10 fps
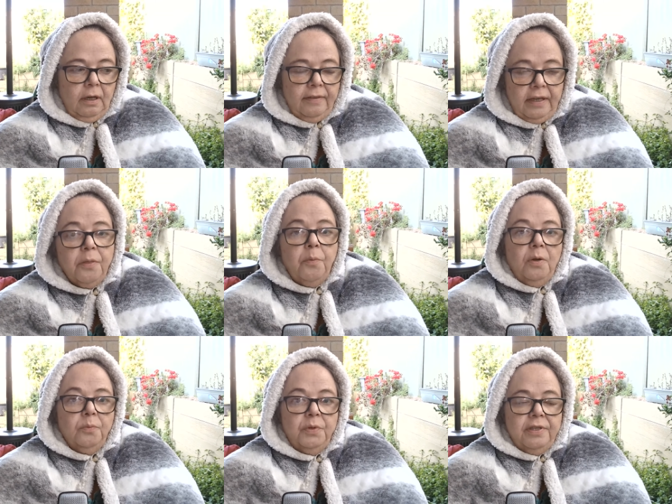and the other
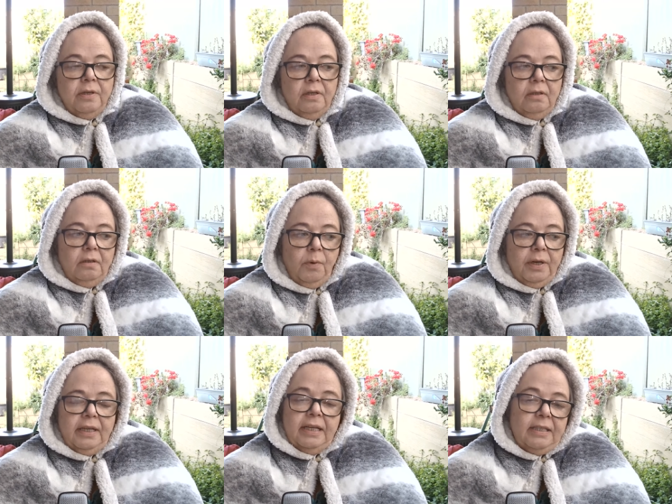one was the, the
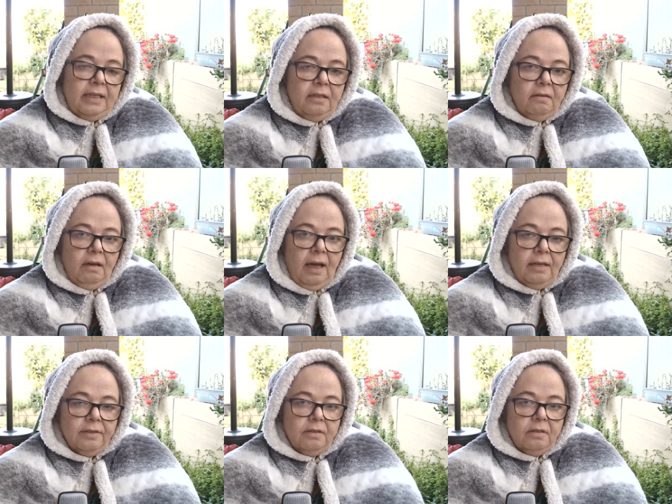one that I did
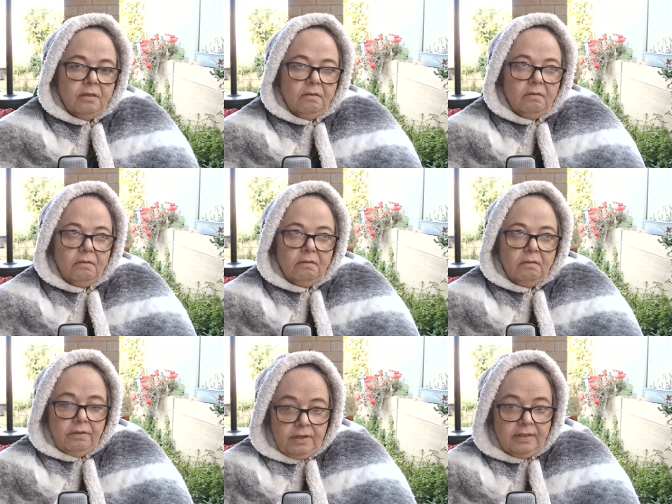last
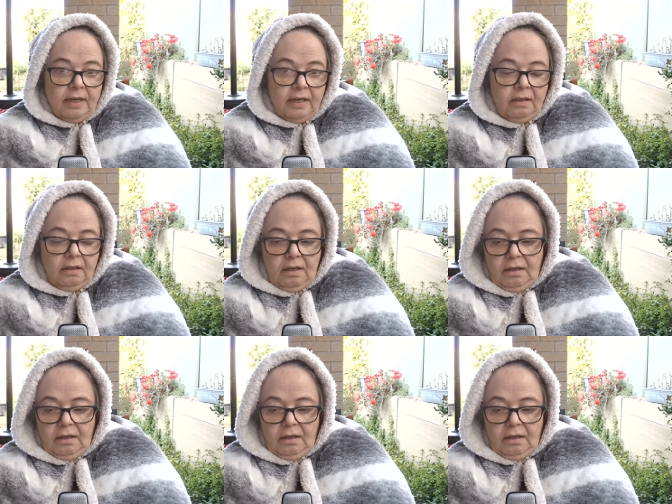Thursday.